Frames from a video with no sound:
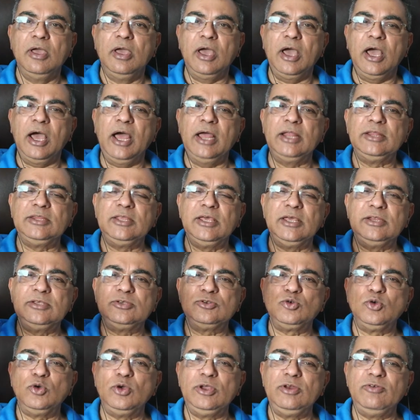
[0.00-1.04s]
and there is
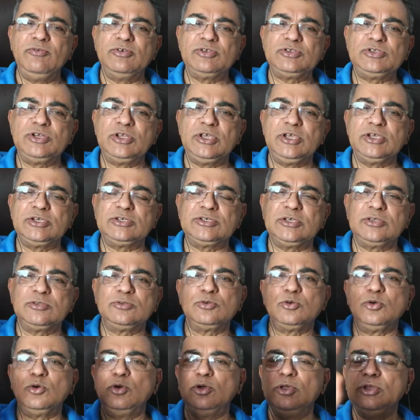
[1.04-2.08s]
no investigation.
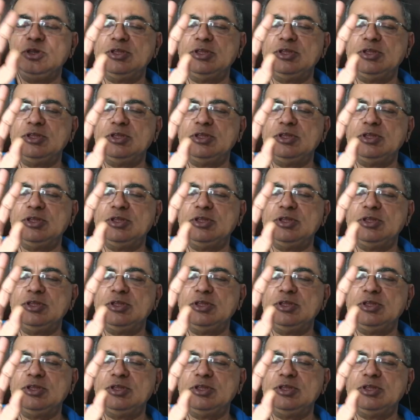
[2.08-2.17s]
So